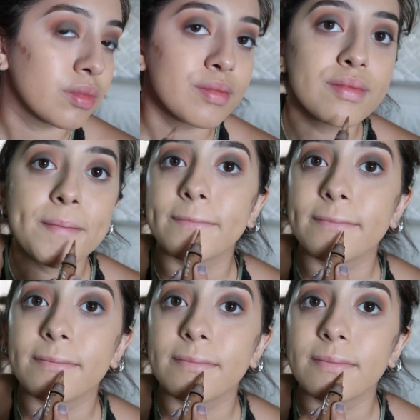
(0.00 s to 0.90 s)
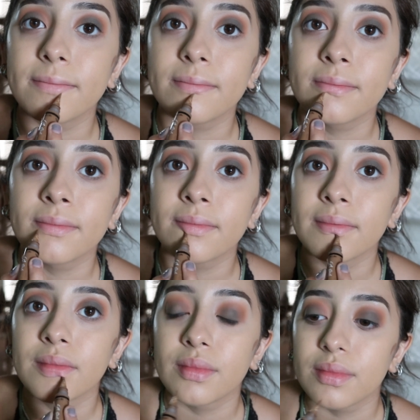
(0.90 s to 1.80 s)

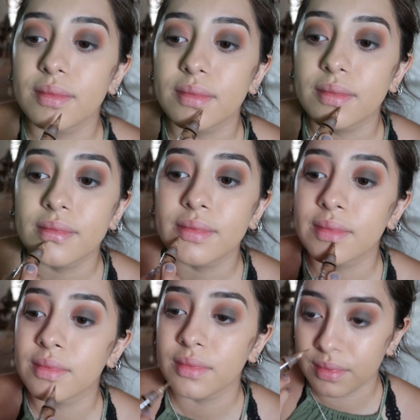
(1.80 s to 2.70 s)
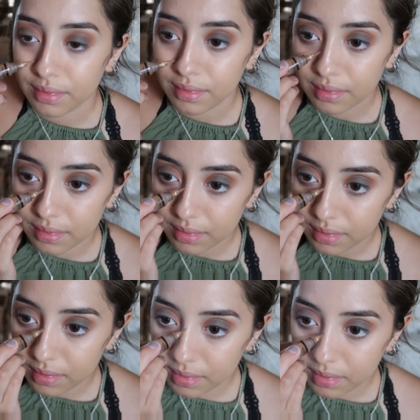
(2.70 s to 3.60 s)

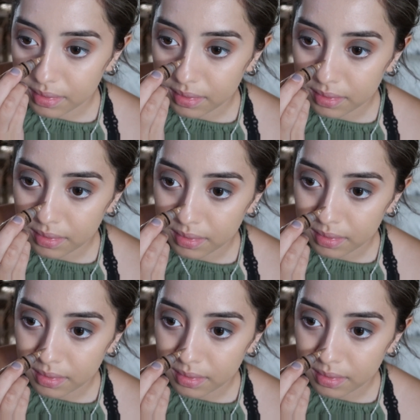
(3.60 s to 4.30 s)
[no speech]